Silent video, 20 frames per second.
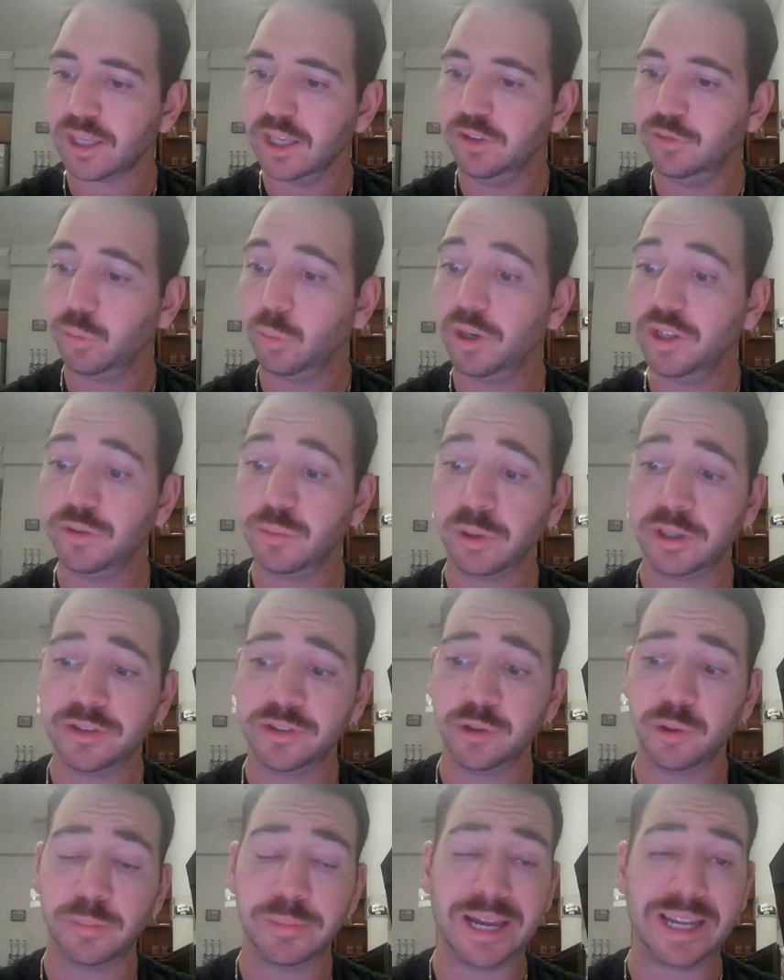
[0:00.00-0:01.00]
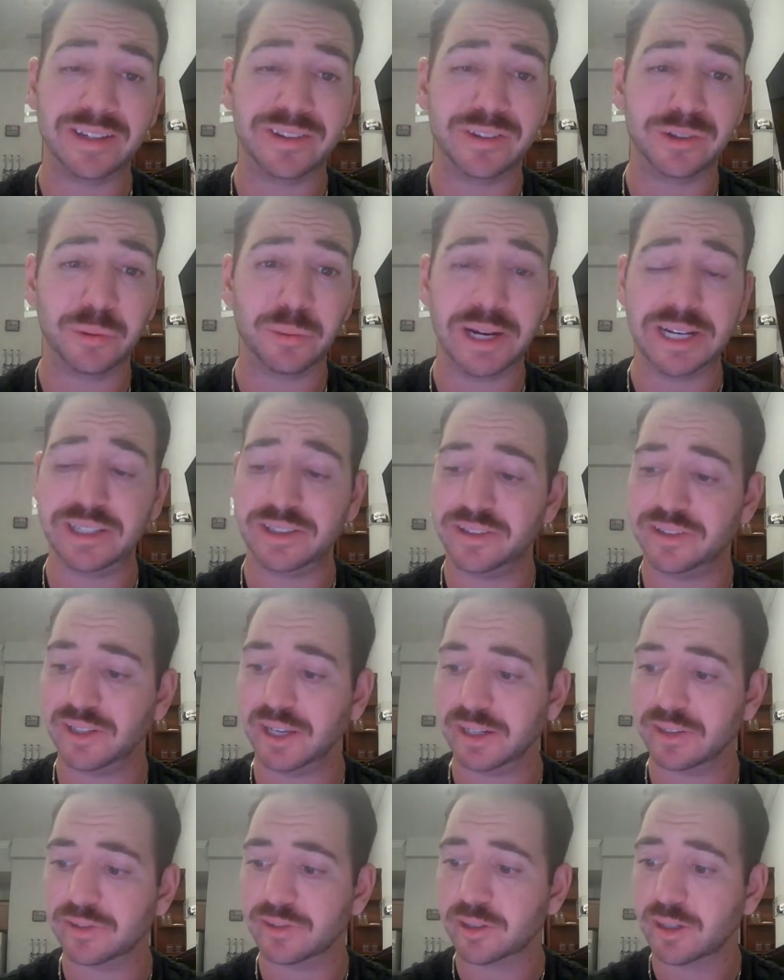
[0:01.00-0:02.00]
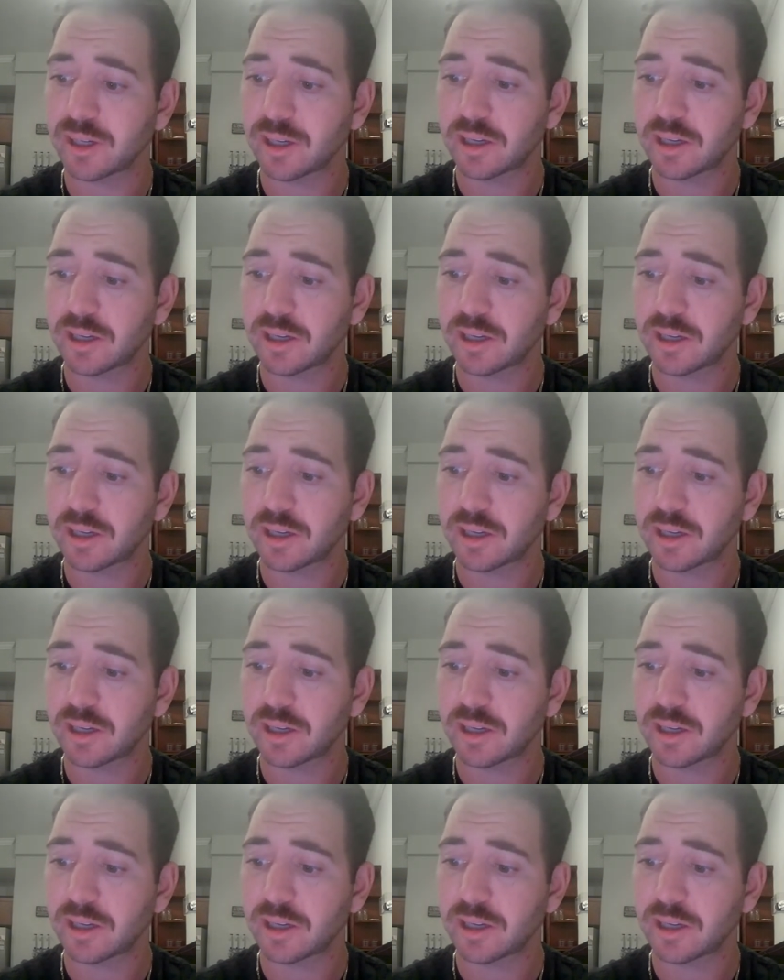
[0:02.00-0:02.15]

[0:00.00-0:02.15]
In 2022, he batted .286,